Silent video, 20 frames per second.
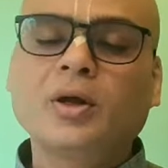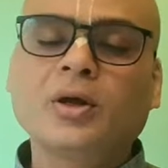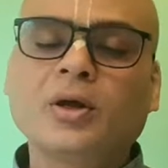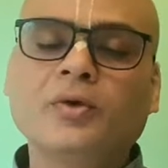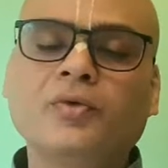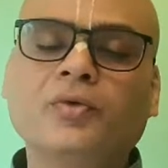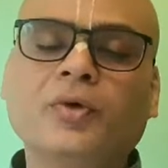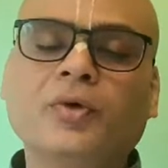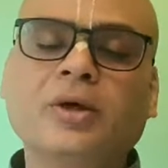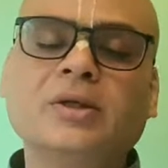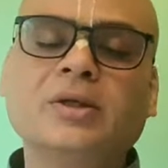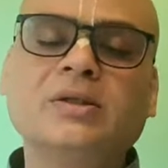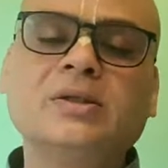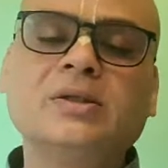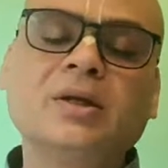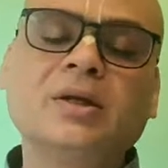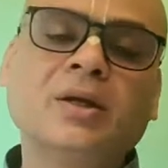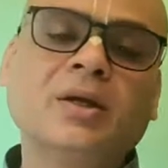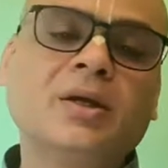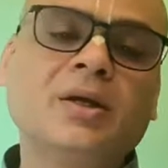if one is
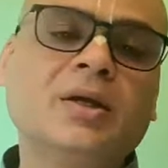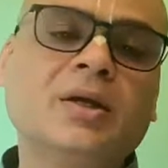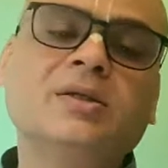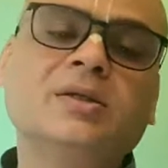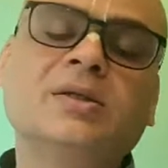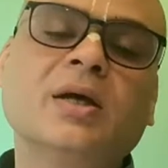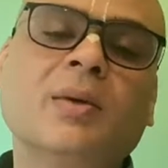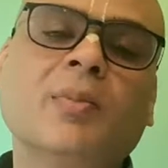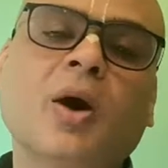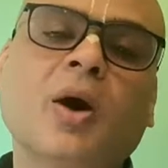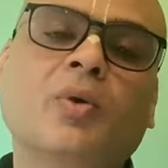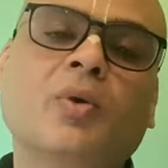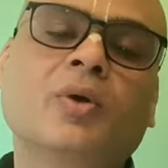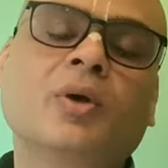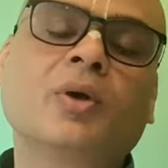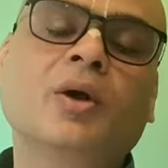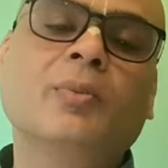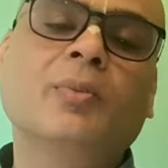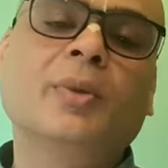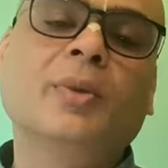serious about
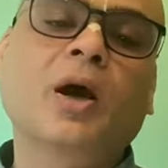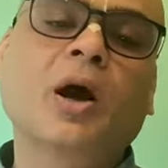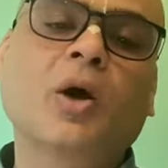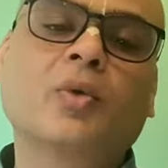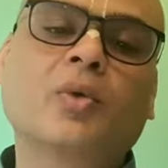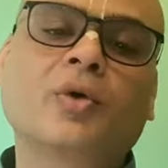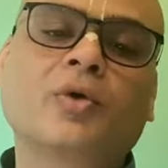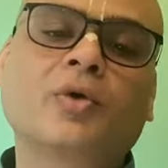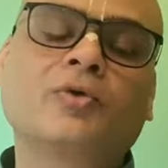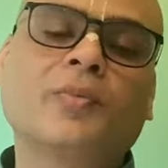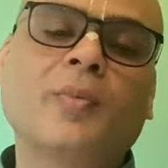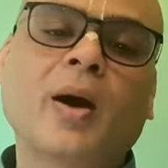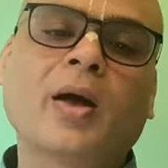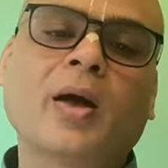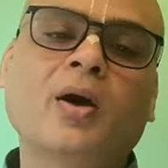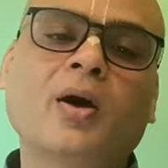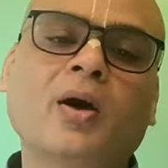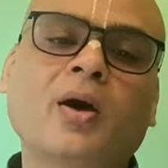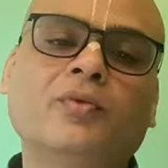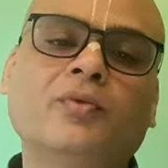coming out of
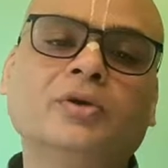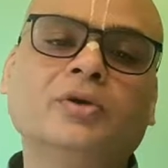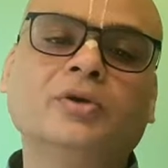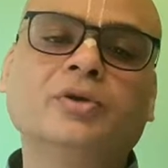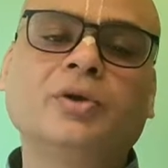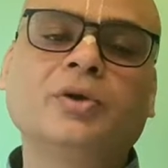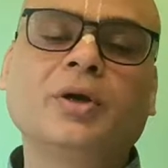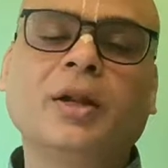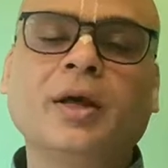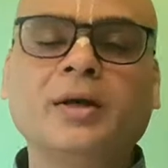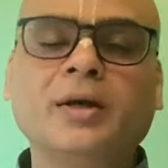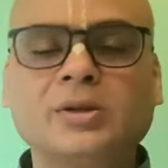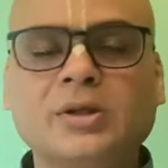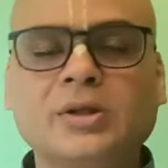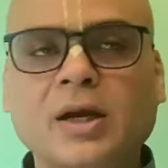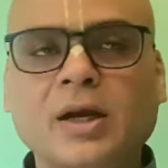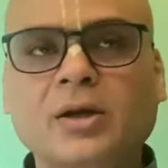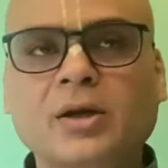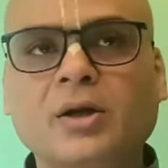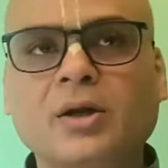Maya, one should take
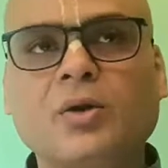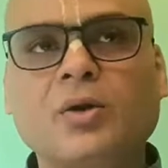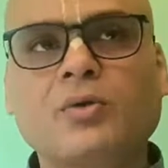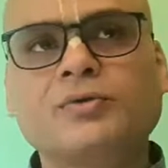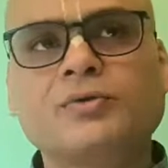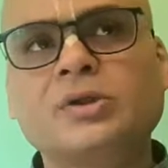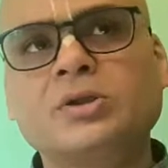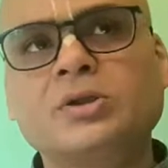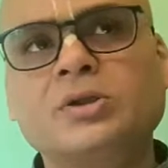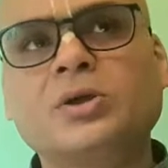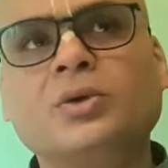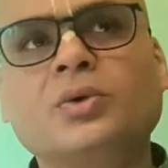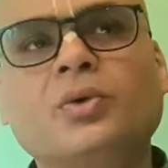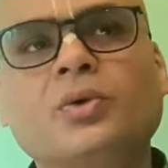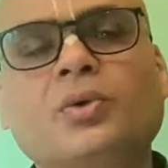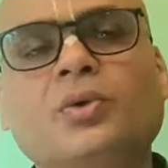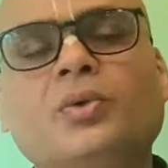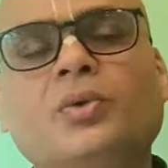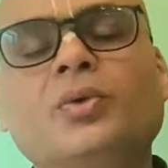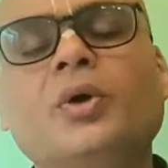shelter of such a
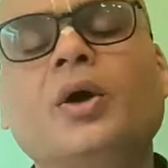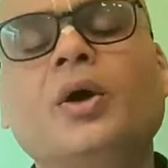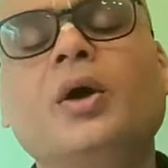guru